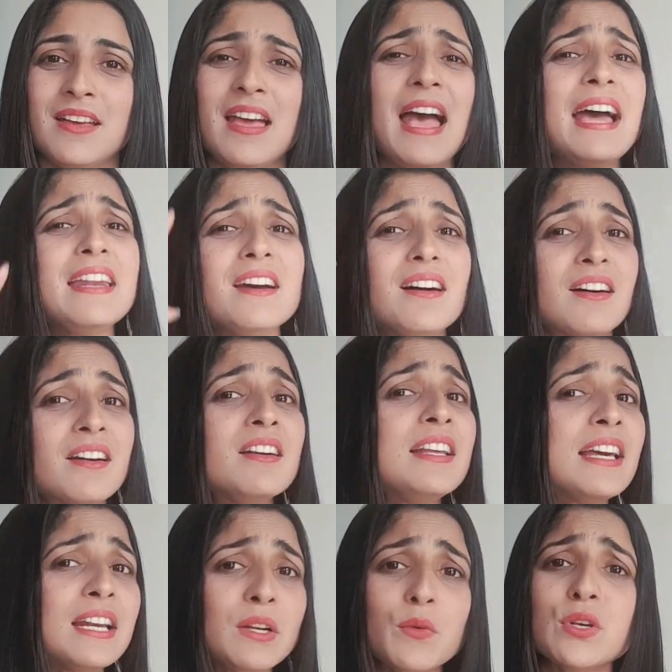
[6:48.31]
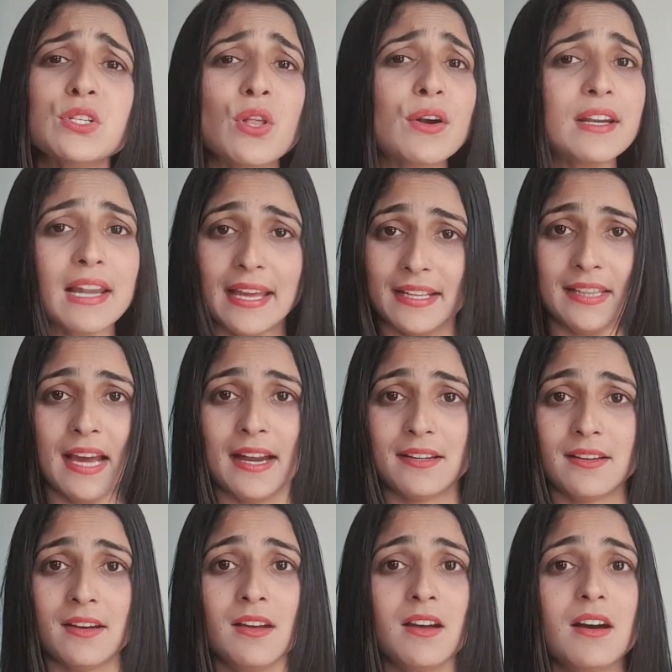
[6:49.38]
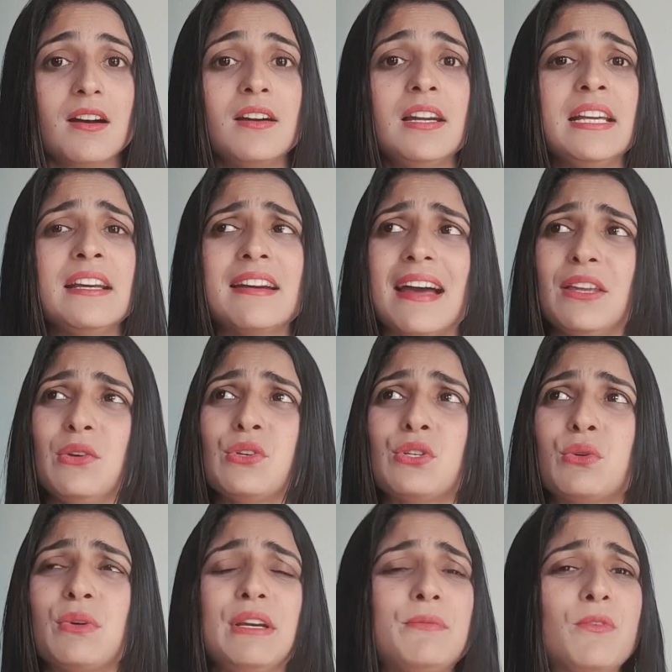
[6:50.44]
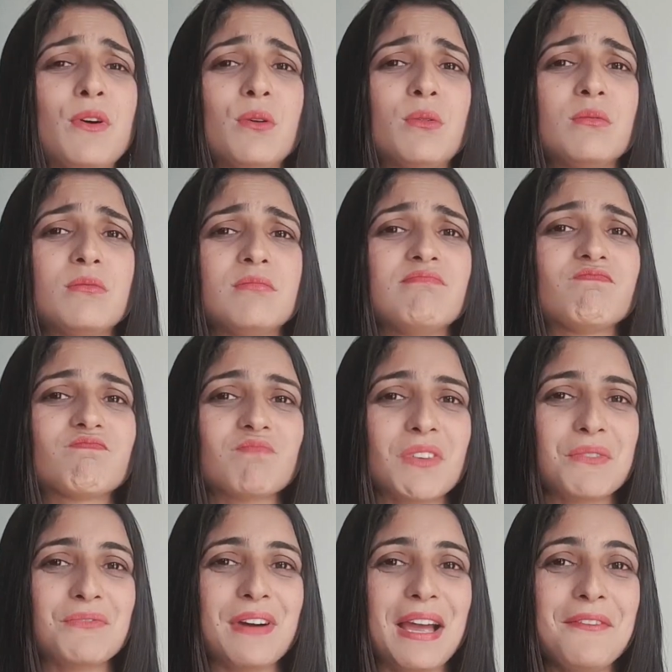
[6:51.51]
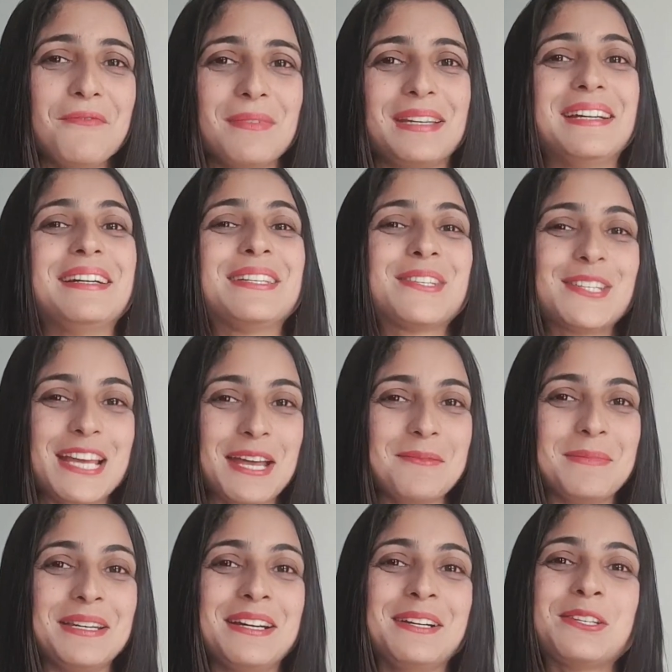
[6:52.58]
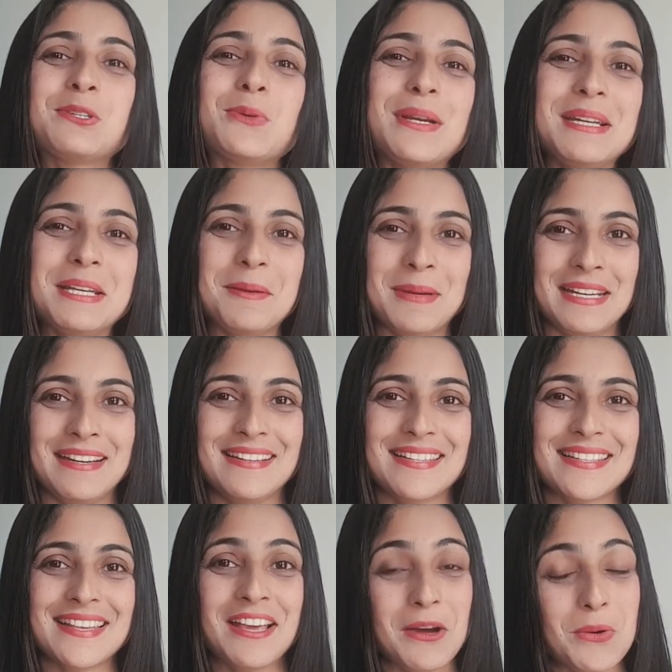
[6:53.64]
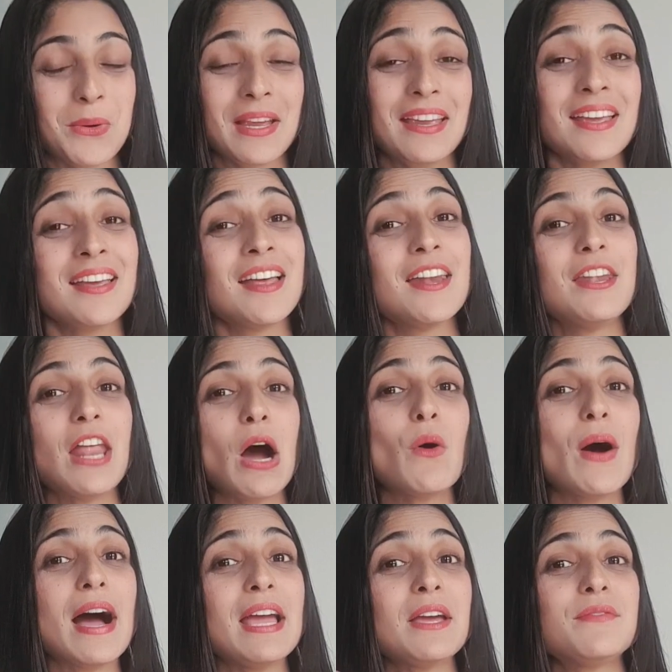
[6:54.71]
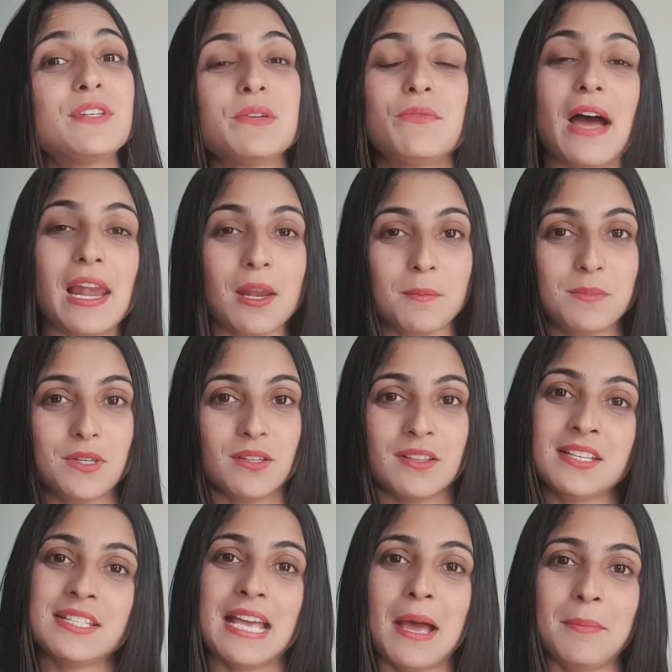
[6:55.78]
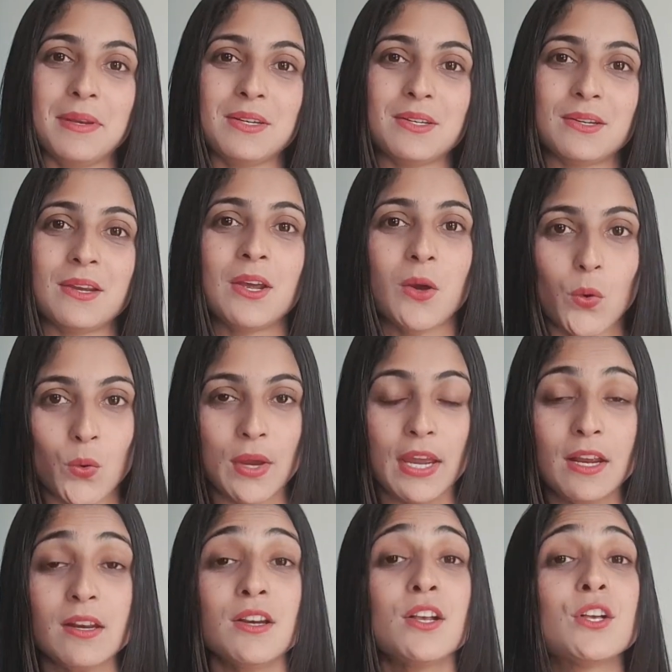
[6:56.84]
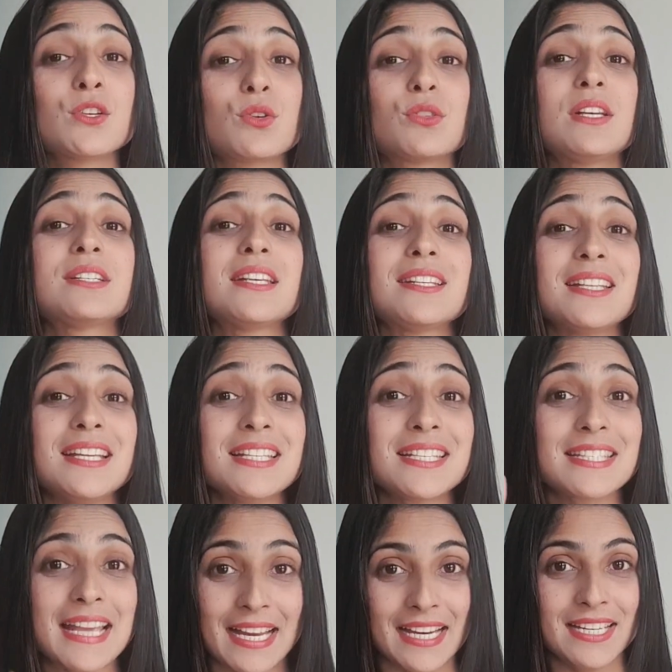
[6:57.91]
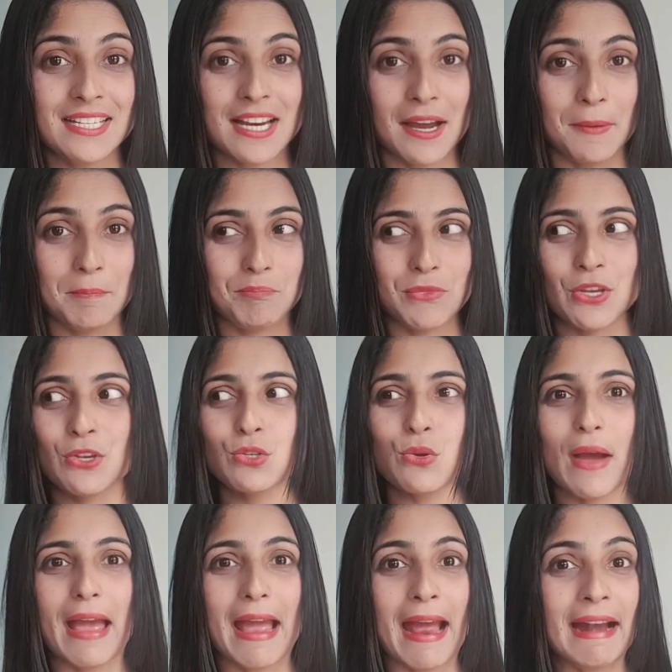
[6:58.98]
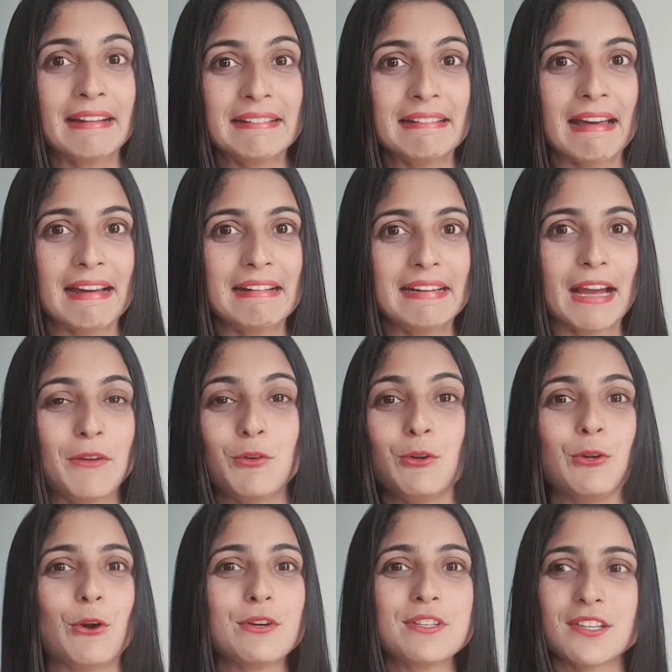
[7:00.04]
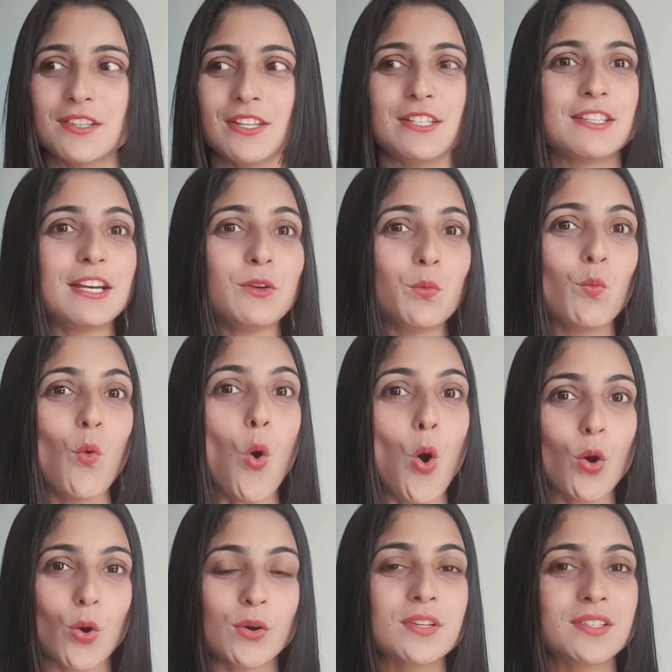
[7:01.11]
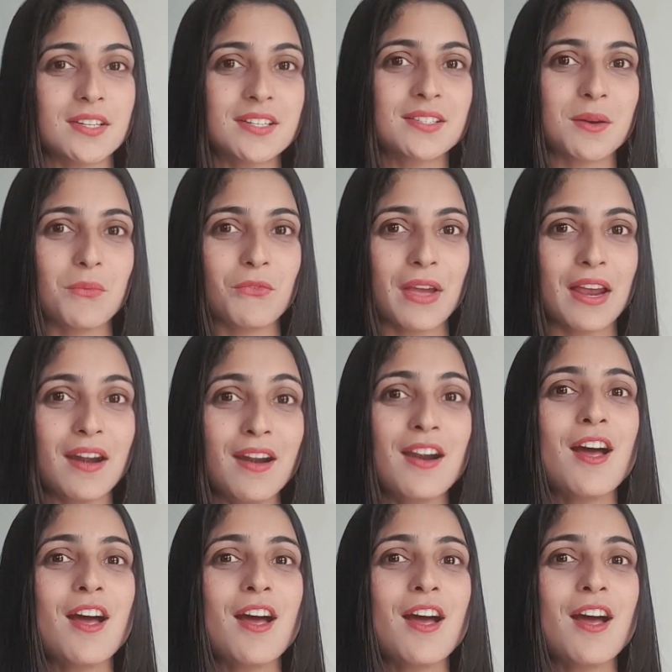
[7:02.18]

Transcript: And earlier it was not like that. Earlier I used to read for 5 minutes, 10 minutes, 20 minutes. Okay, now I have developed this habit. Okay, so this is the second time. So at night would not suggest that walk or sit somewhere.